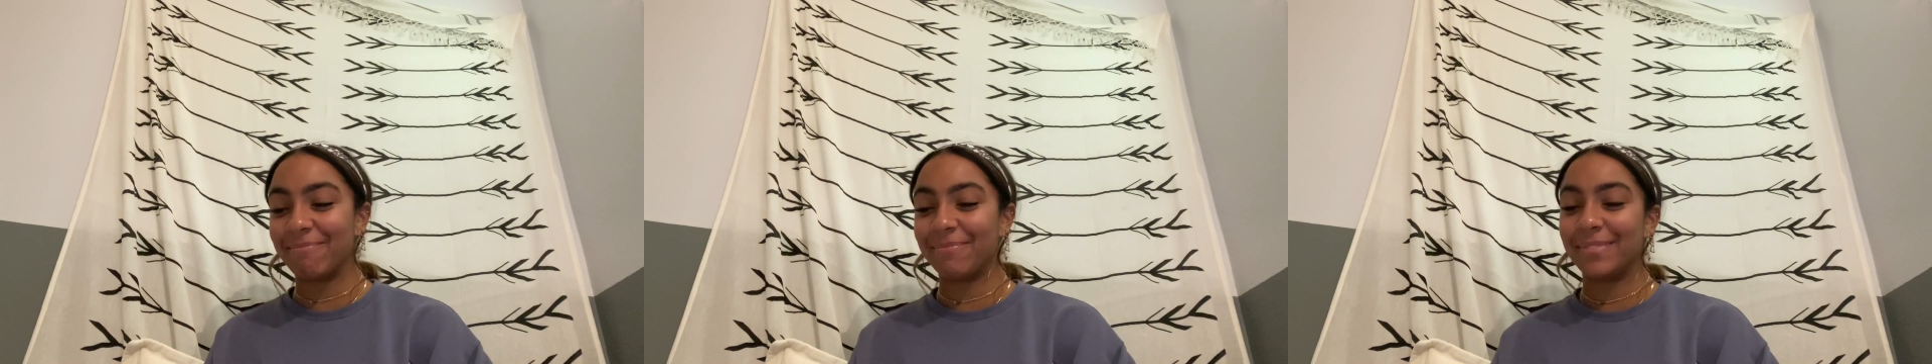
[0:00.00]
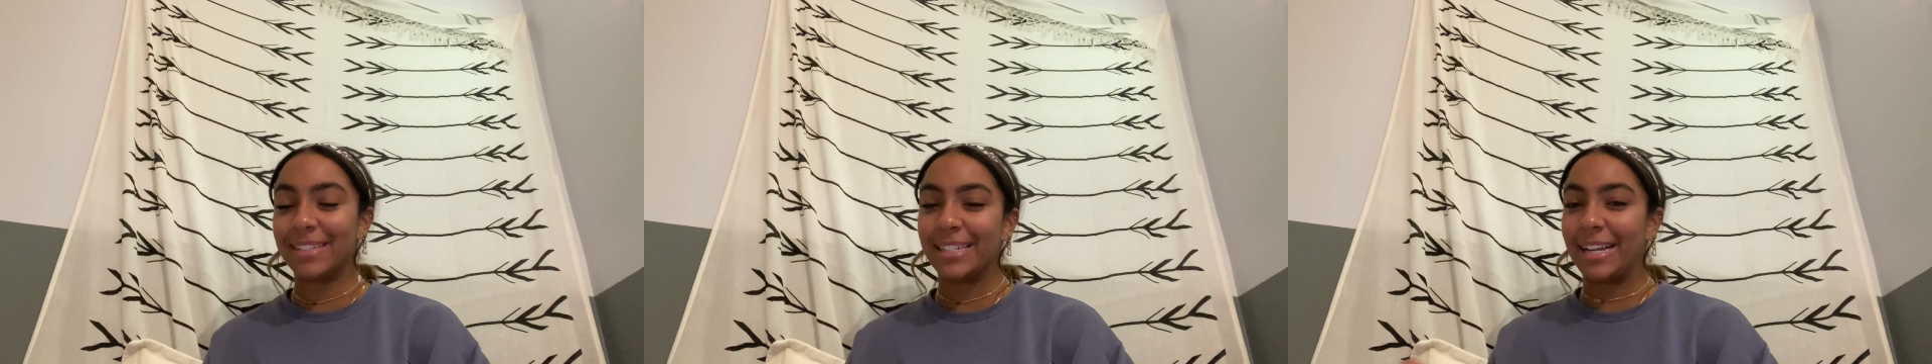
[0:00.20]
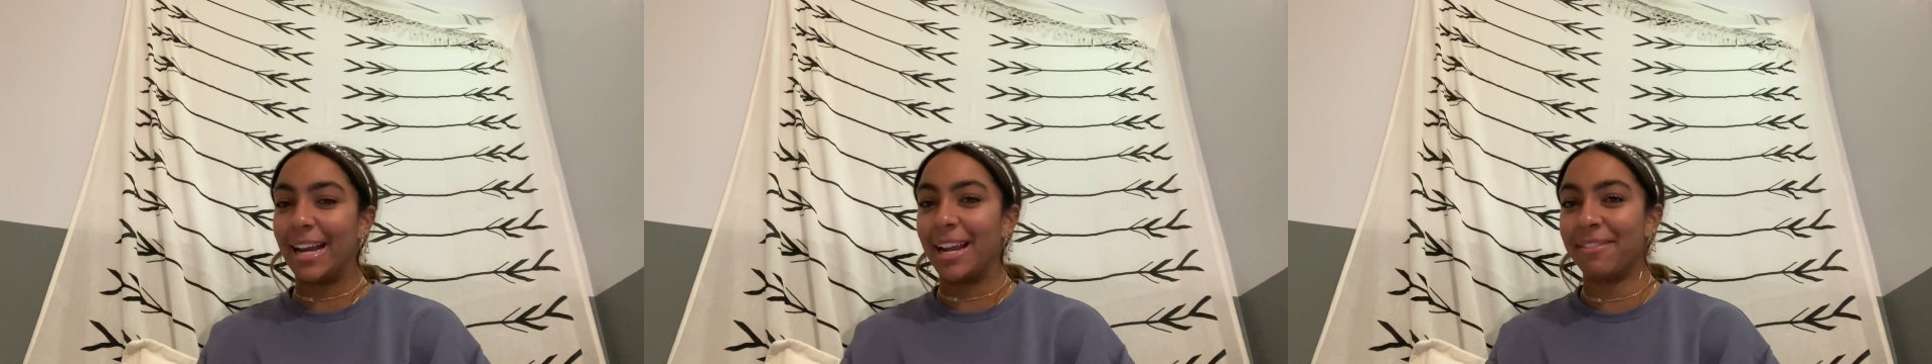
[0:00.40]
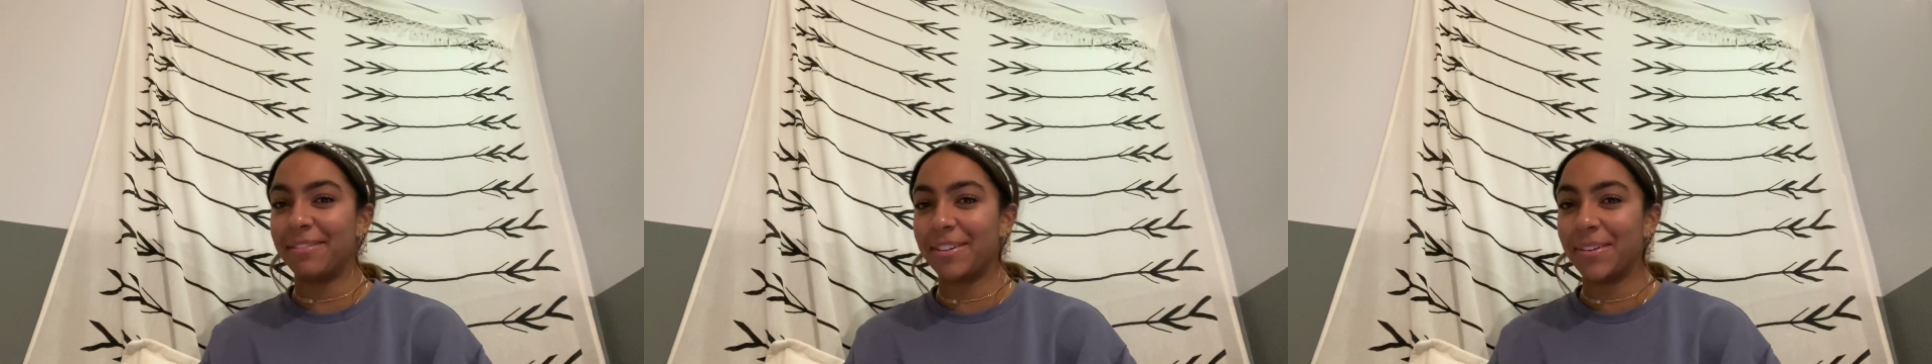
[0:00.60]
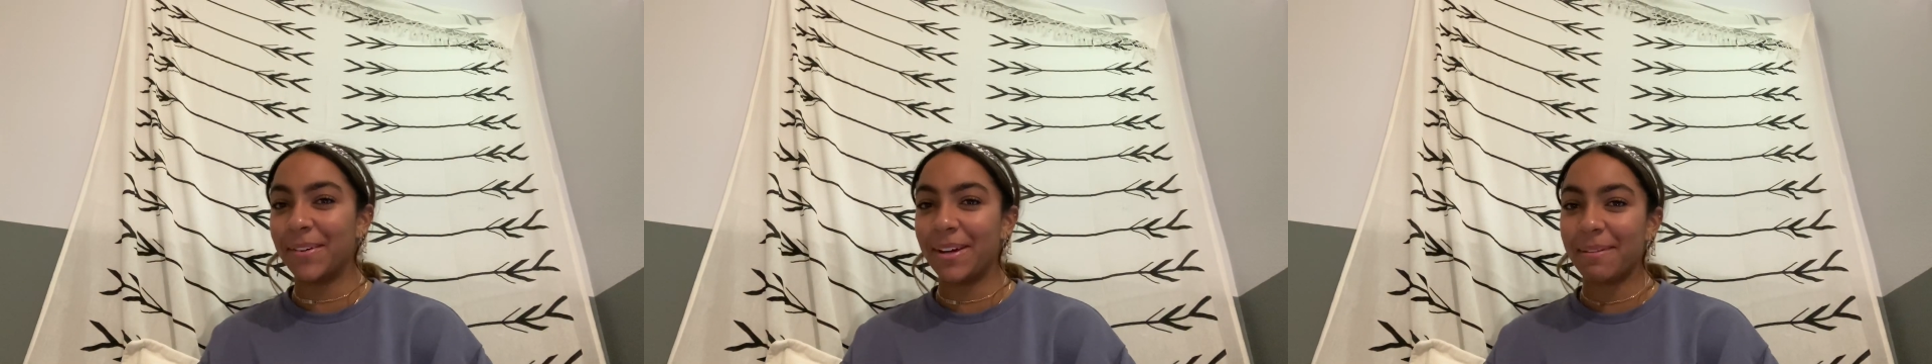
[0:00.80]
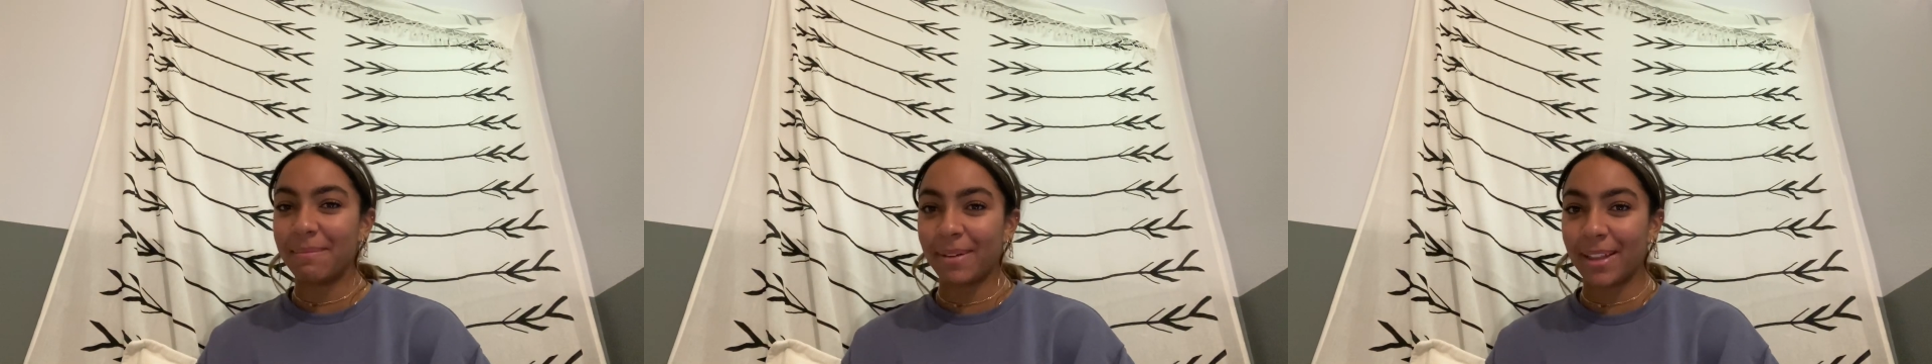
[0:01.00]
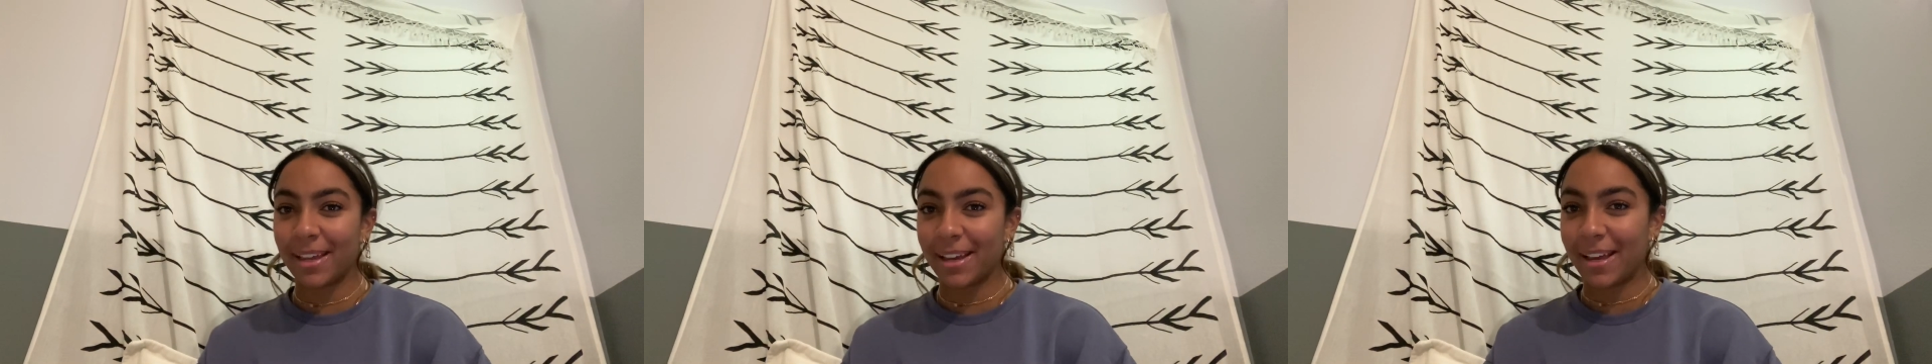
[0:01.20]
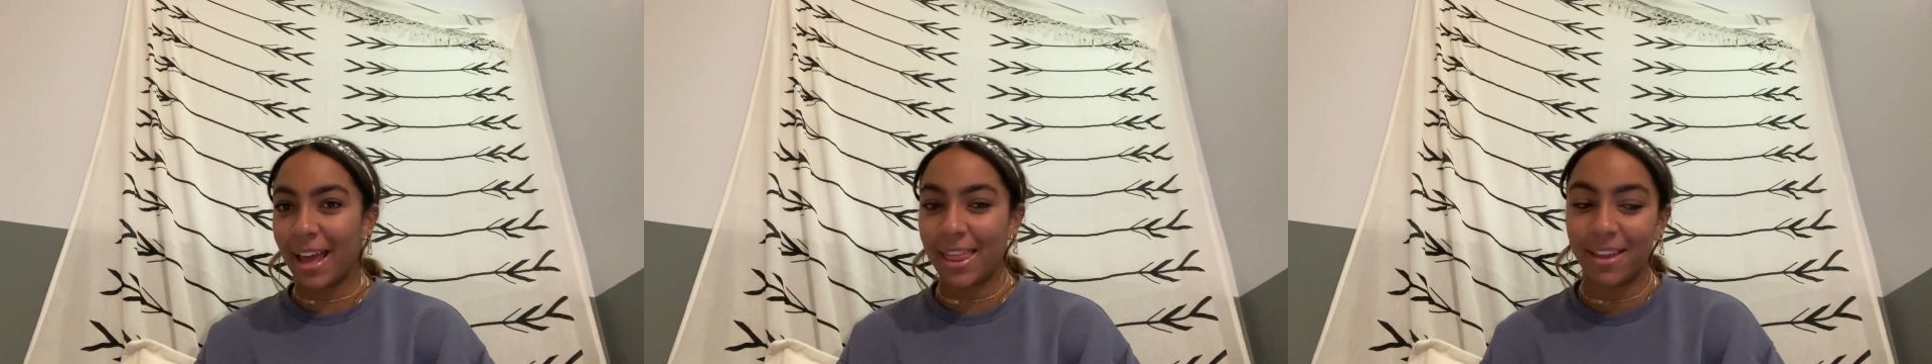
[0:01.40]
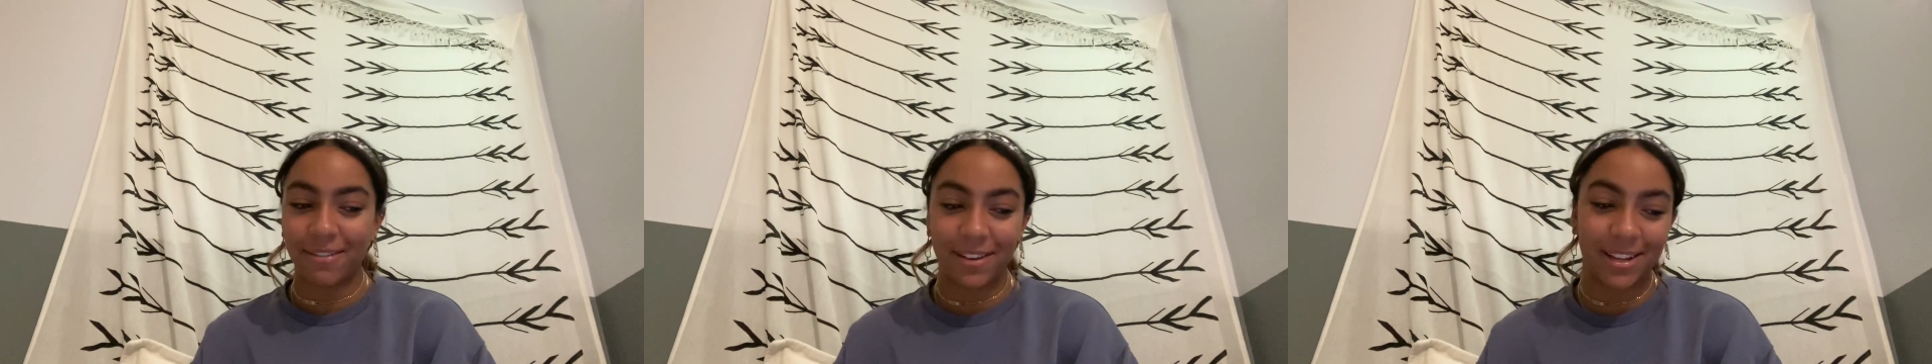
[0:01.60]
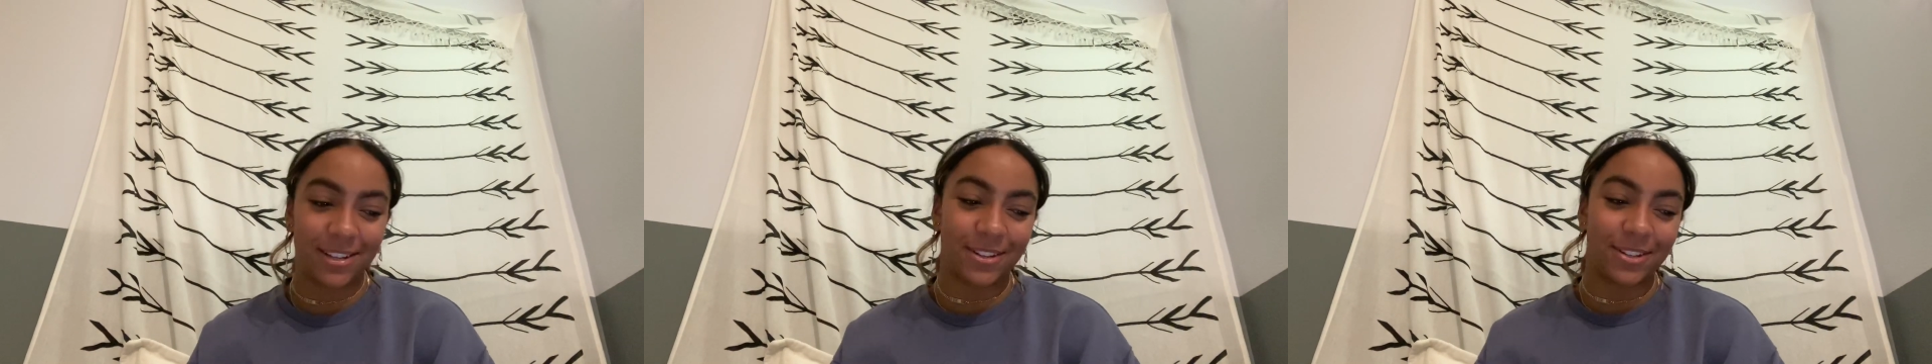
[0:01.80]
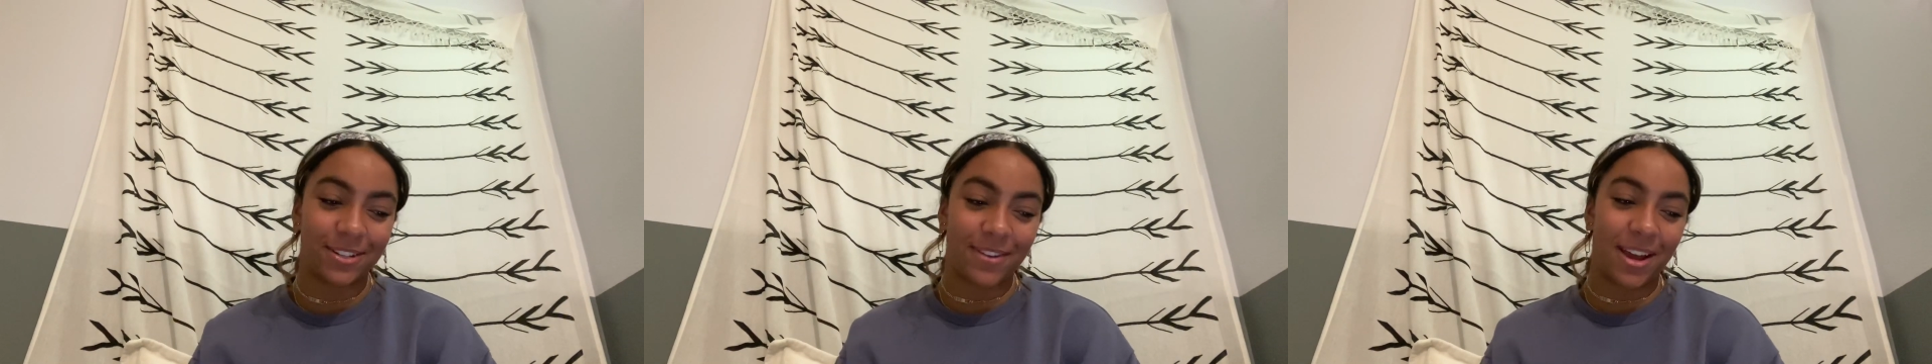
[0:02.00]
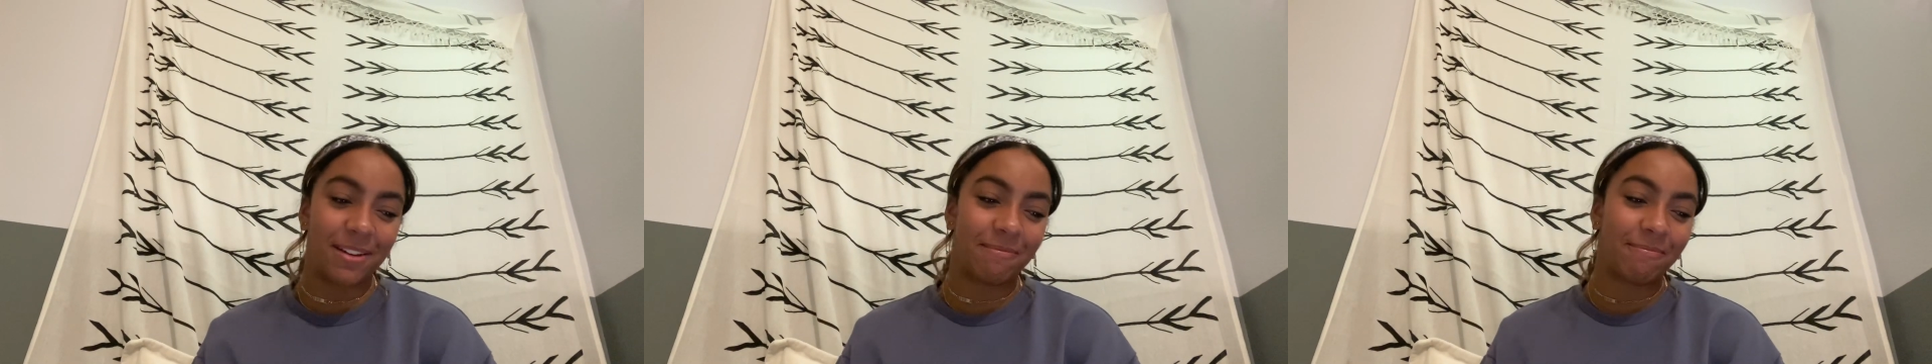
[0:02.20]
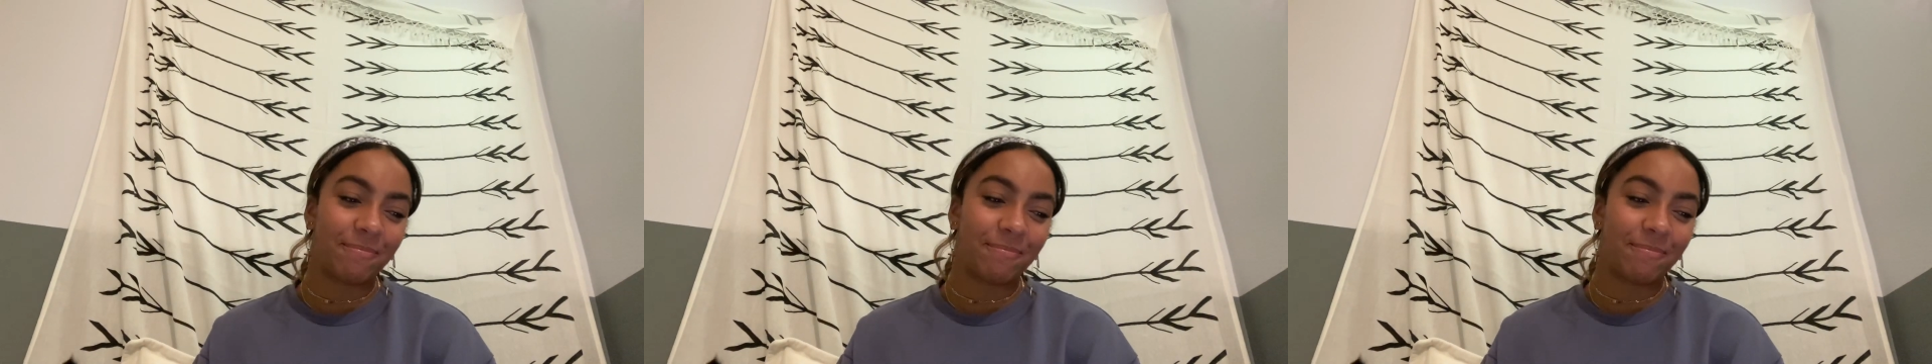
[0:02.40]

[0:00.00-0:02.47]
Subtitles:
It's kind of annoying, but like I love it, so it's fine.